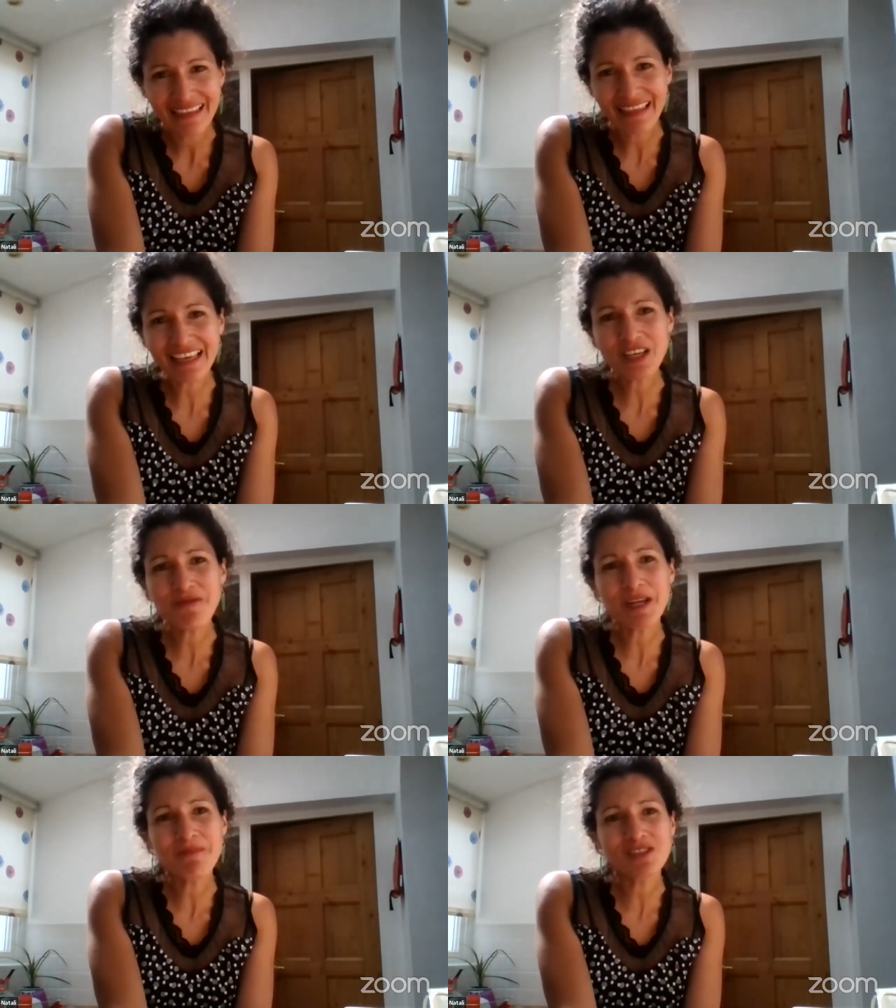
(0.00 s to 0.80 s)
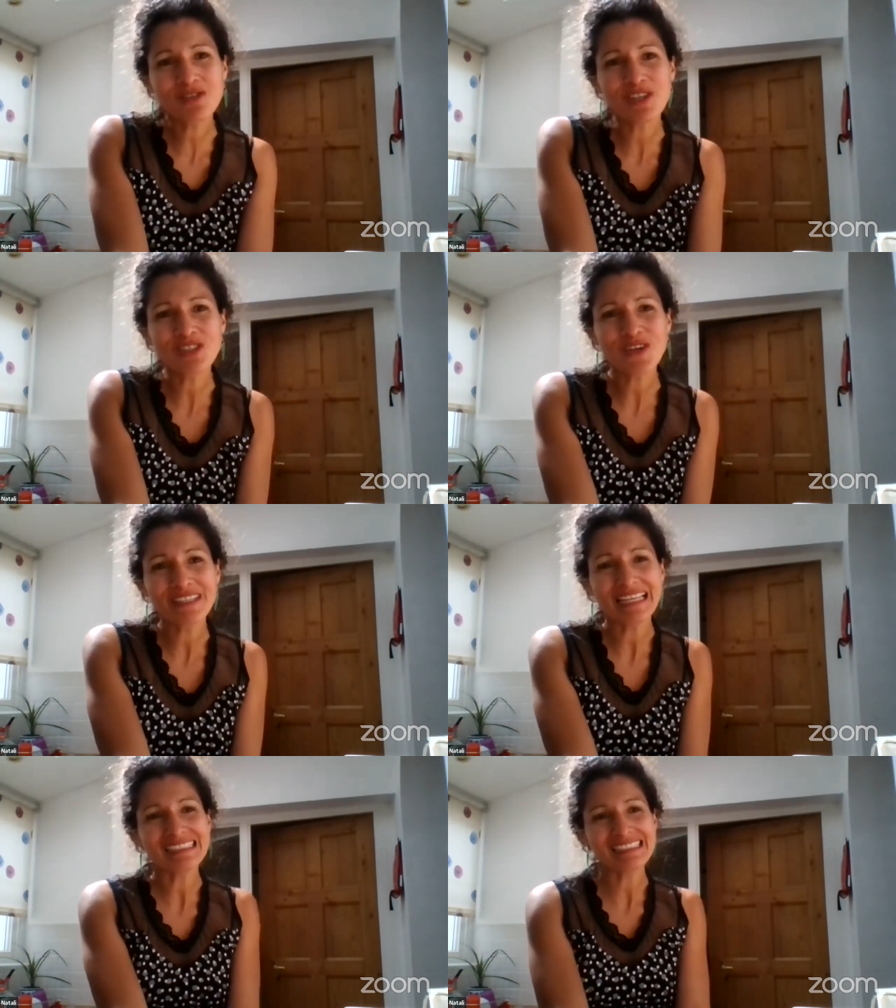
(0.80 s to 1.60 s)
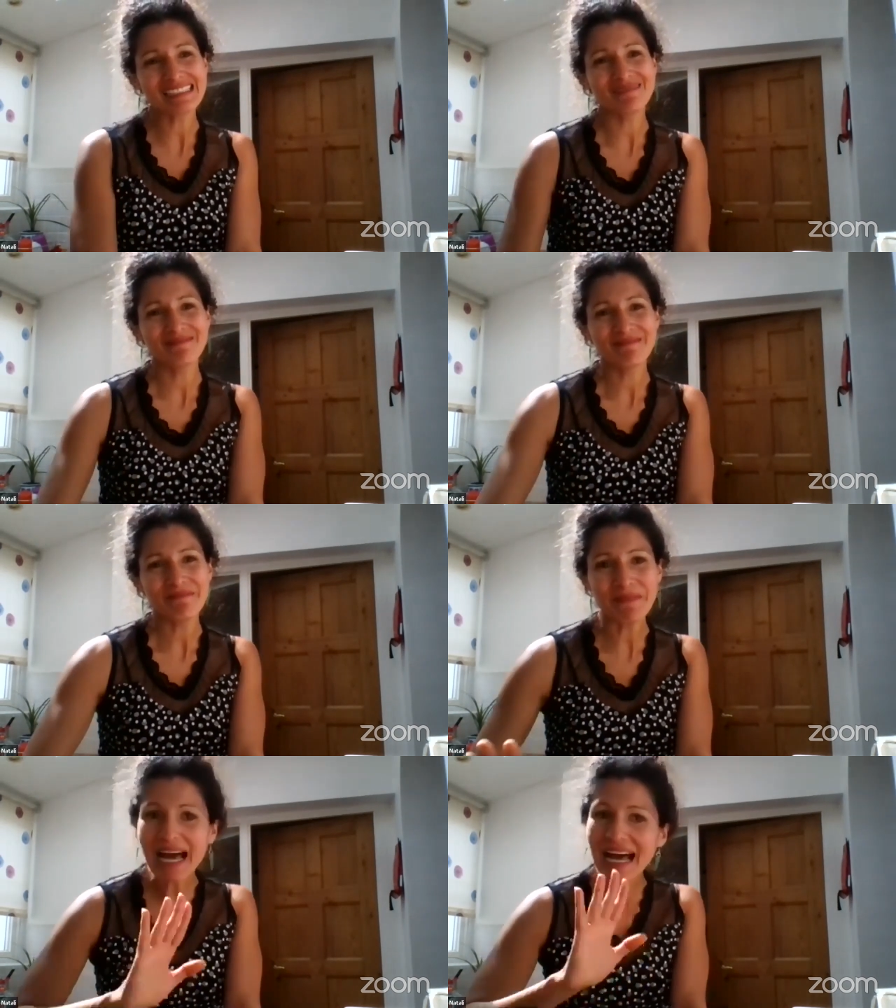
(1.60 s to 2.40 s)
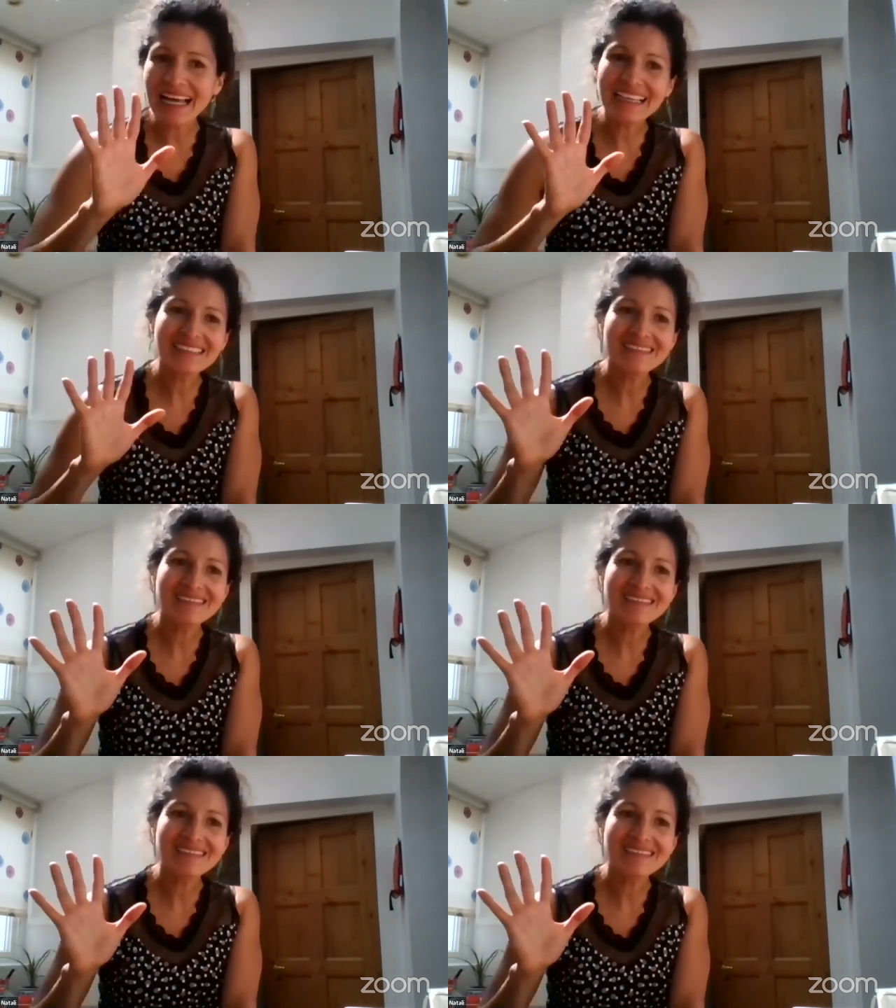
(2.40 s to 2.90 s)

Thank you very much for joining us. Bye.